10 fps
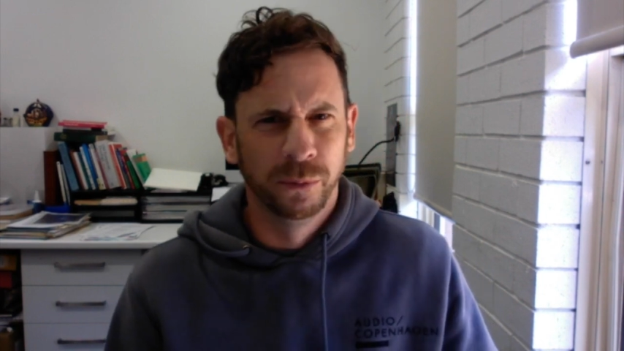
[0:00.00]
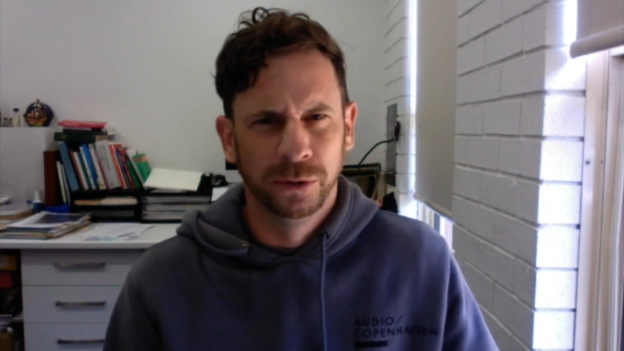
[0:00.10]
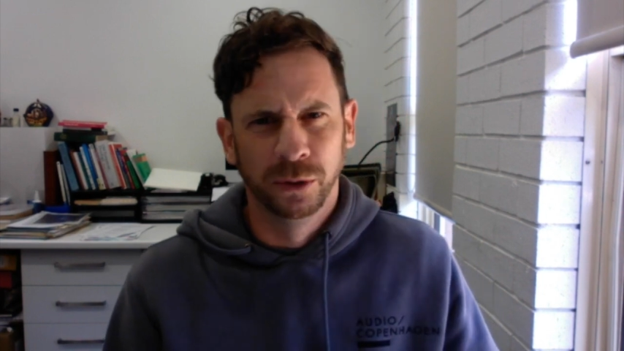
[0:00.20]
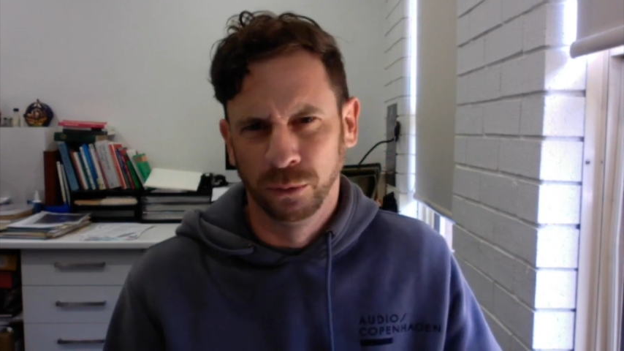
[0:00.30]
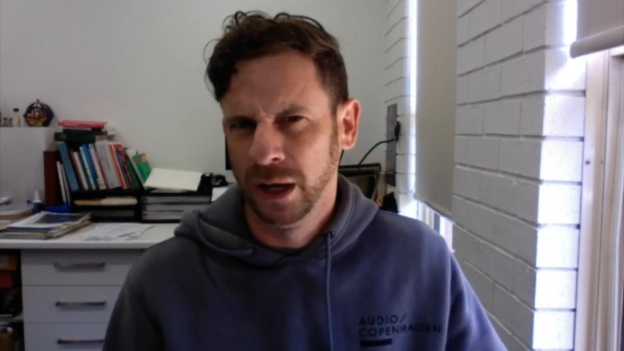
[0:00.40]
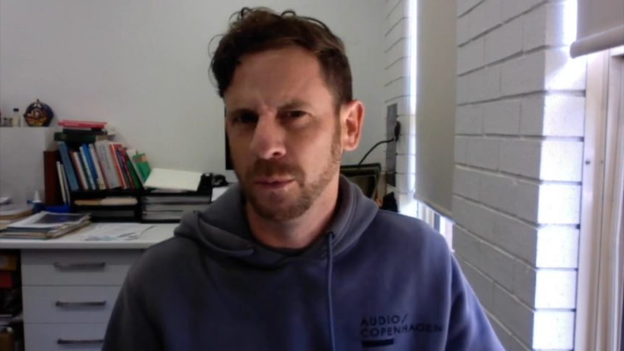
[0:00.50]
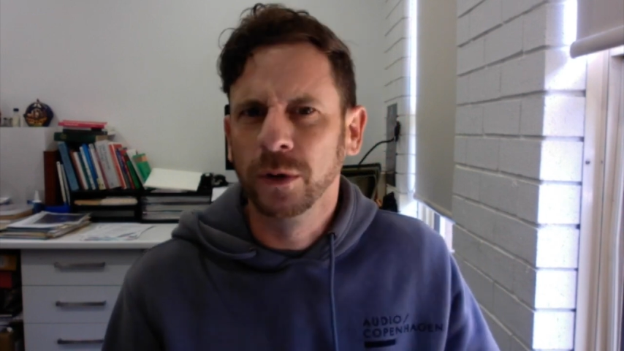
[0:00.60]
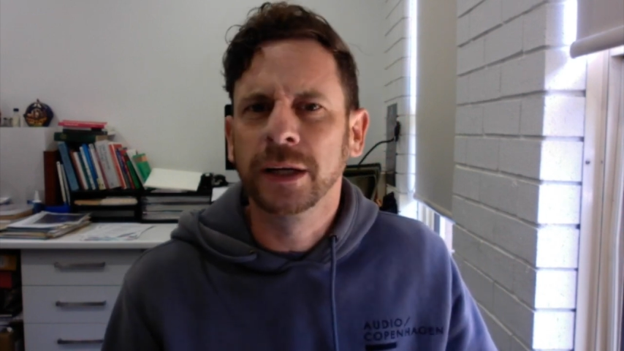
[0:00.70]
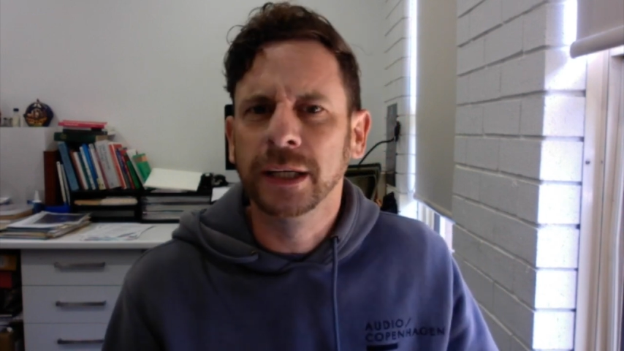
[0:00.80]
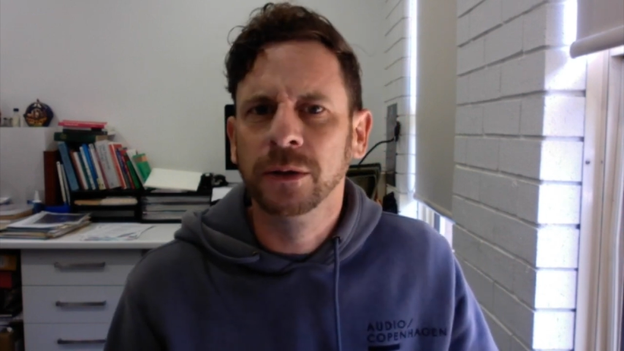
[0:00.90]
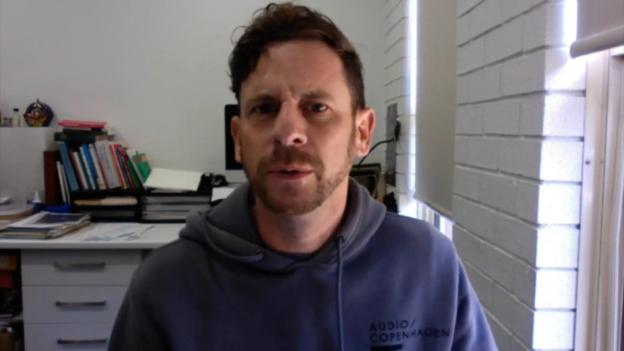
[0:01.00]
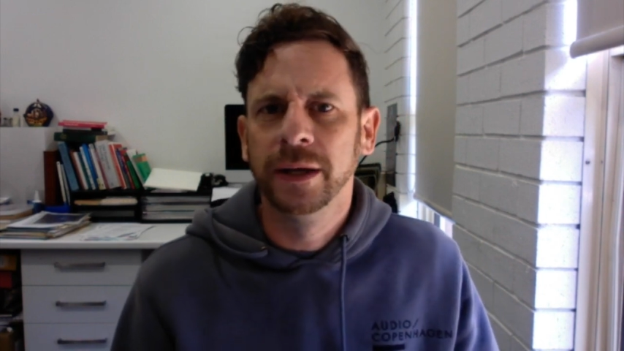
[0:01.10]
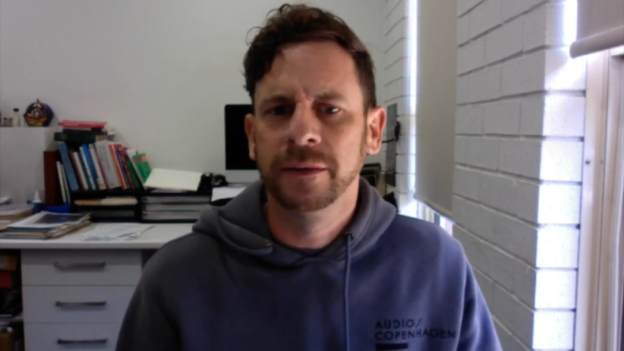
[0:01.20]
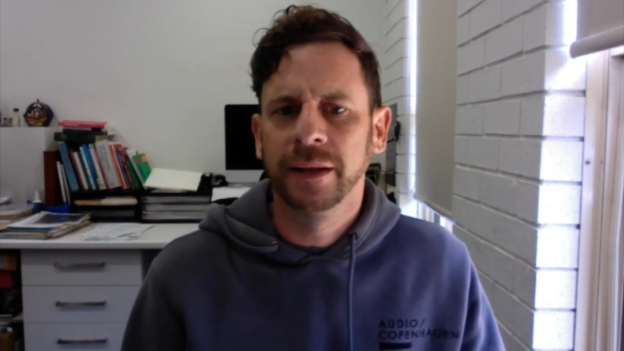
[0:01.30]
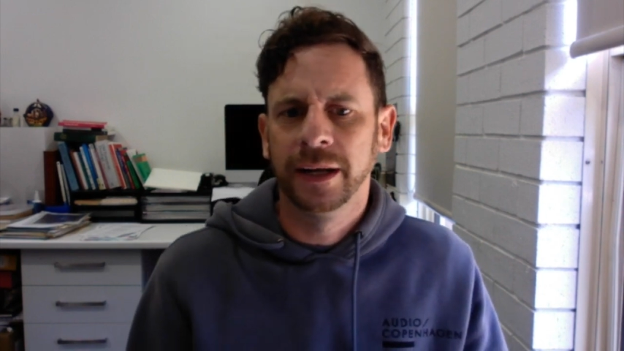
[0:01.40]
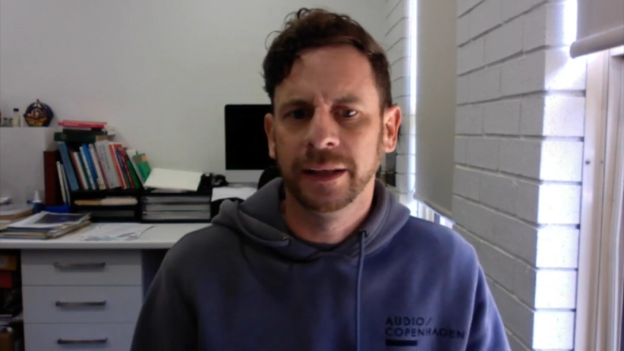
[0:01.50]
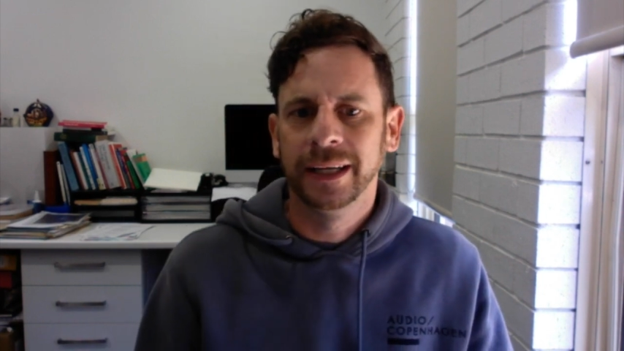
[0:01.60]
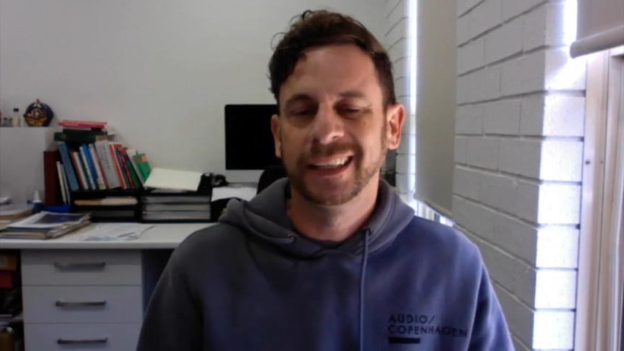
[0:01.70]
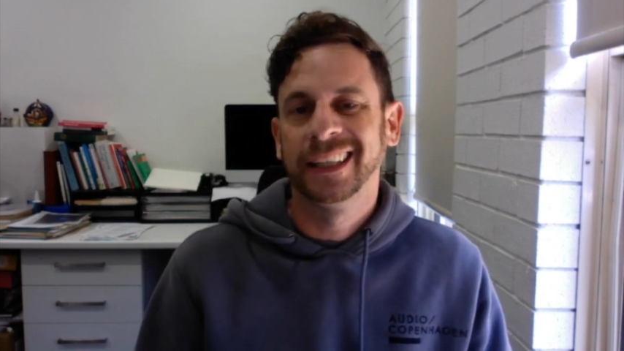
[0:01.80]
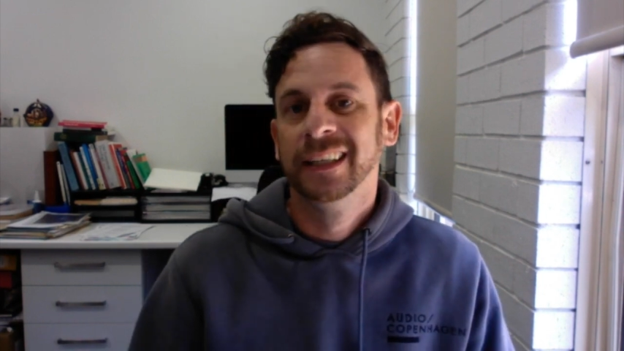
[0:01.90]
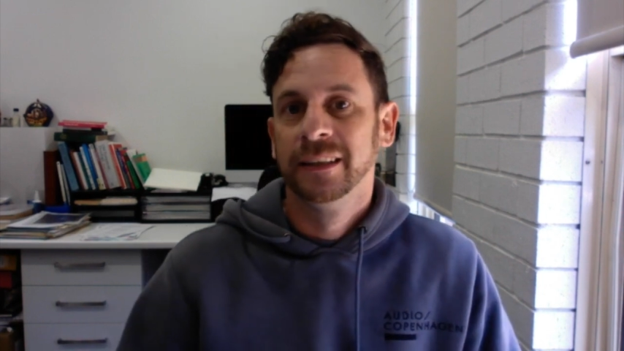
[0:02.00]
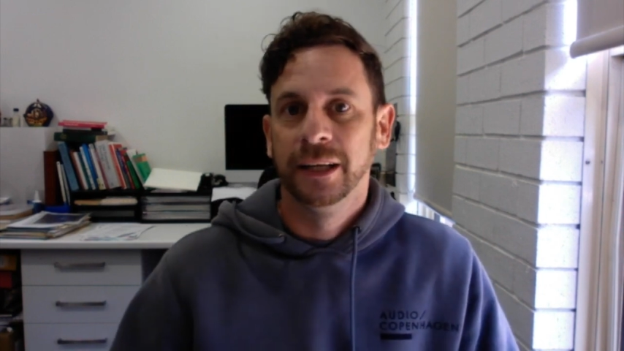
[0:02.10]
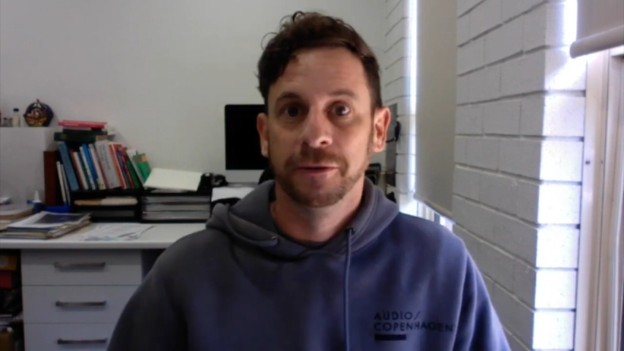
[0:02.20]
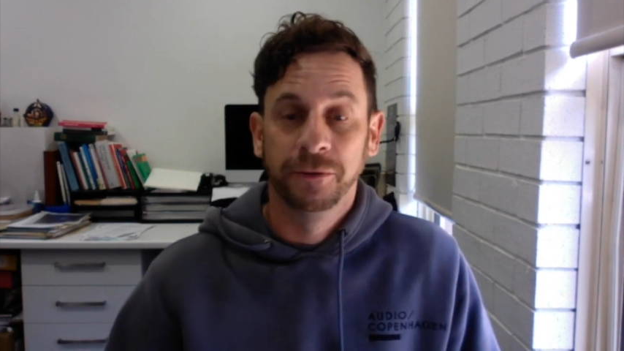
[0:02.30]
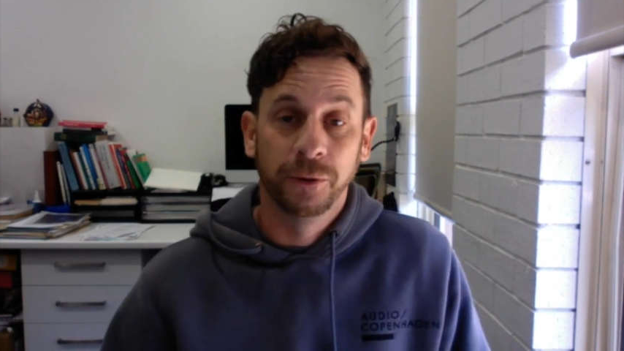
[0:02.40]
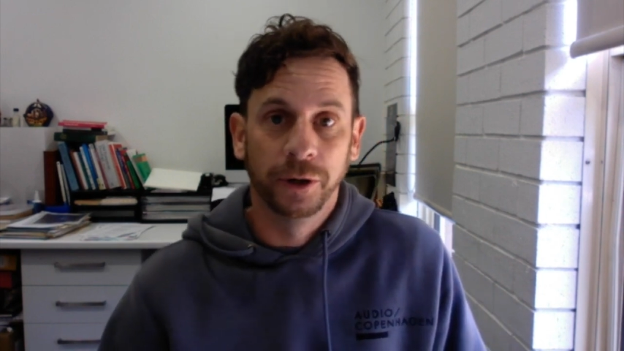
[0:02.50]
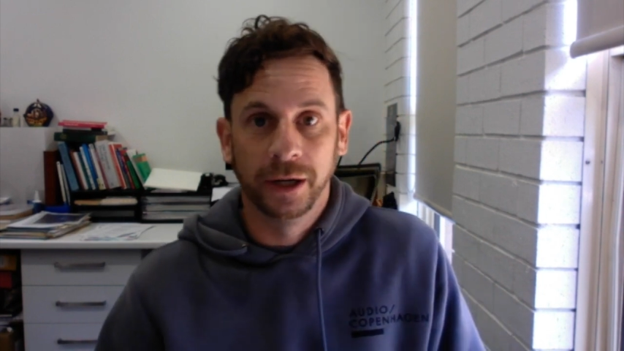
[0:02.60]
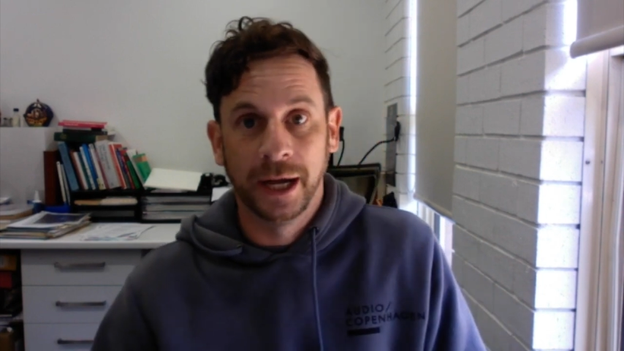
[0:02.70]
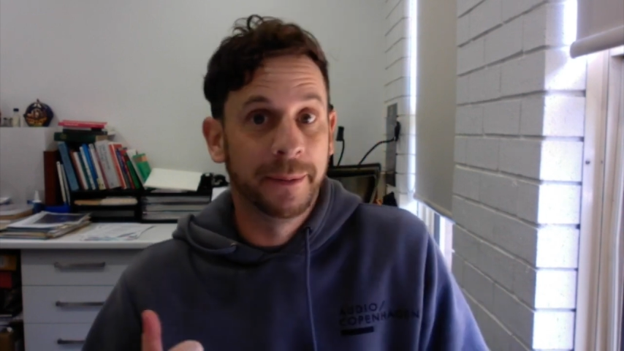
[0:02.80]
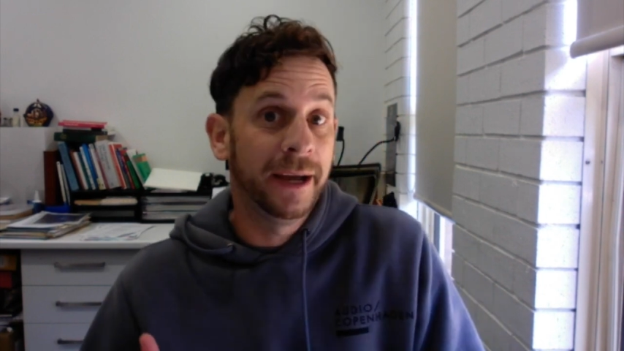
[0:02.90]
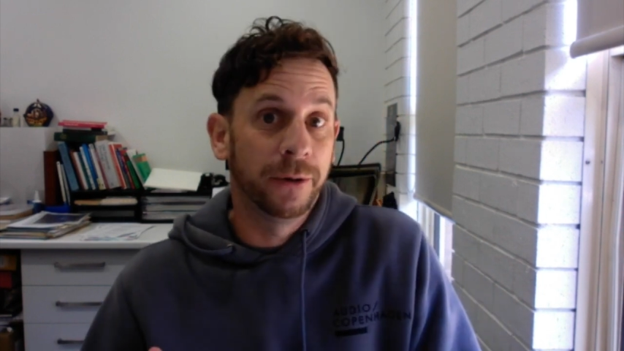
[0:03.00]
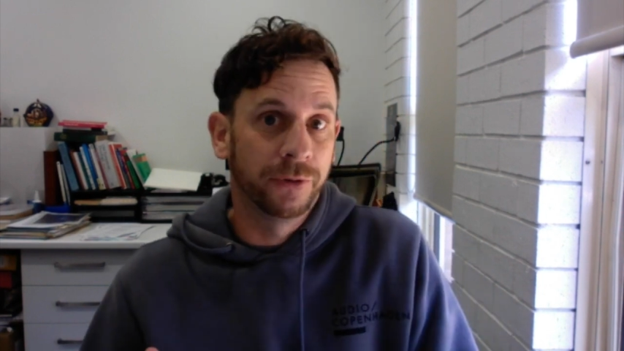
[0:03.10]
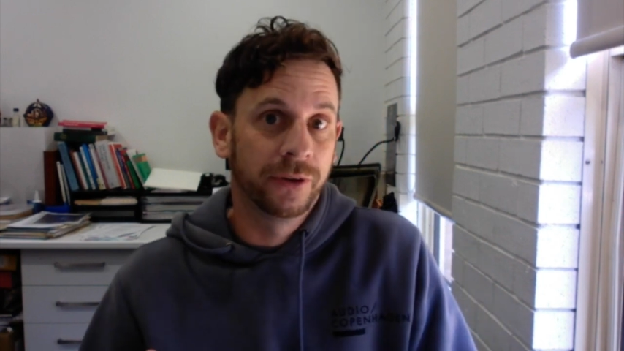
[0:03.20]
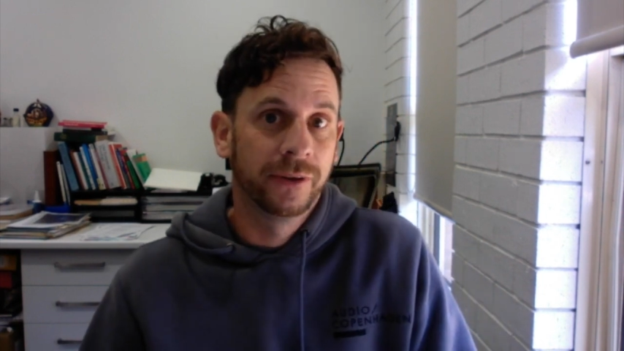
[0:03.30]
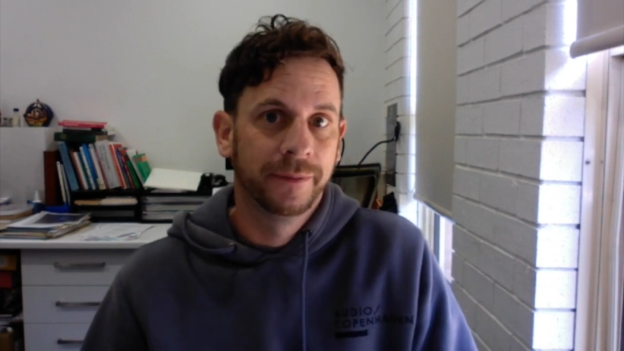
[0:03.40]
You're not working the ways that I like. Therefore, I'm out.